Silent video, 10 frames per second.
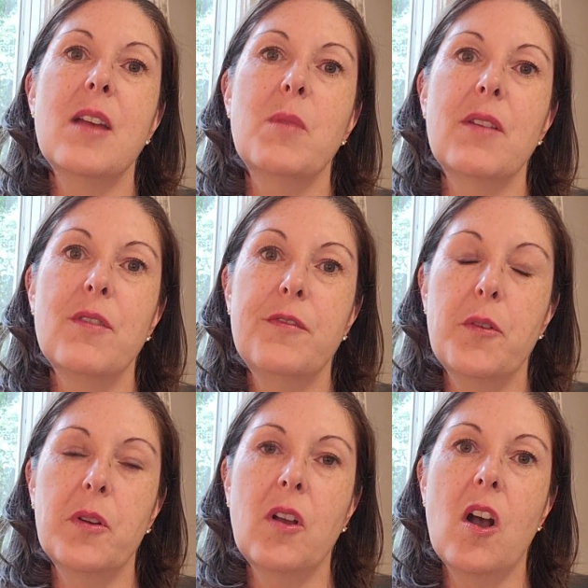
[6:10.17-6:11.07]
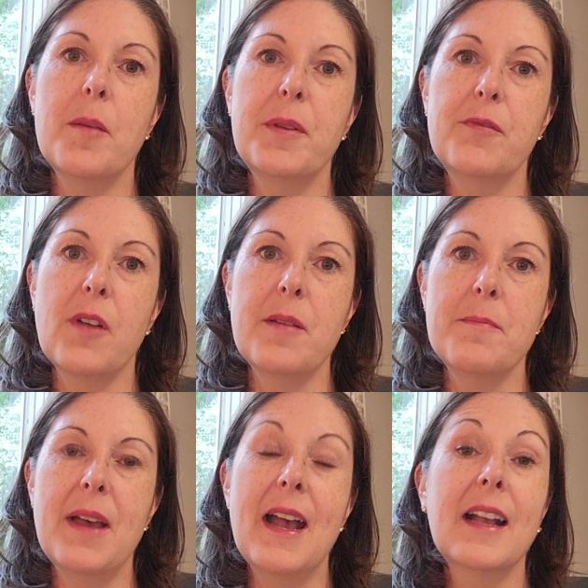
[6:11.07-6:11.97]
and we have a photocopy front and
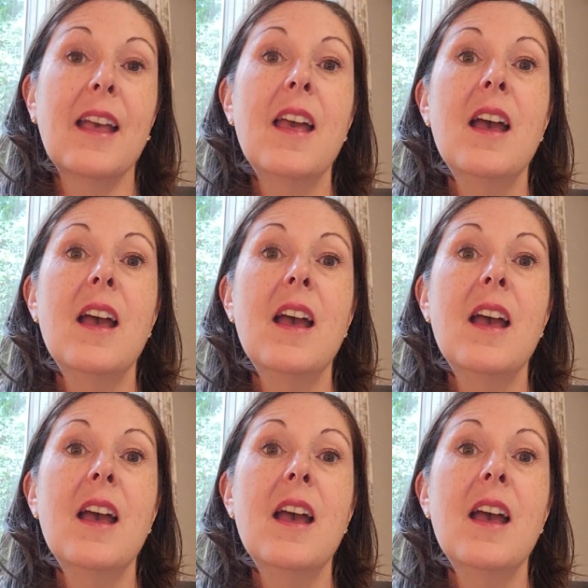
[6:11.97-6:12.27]
back.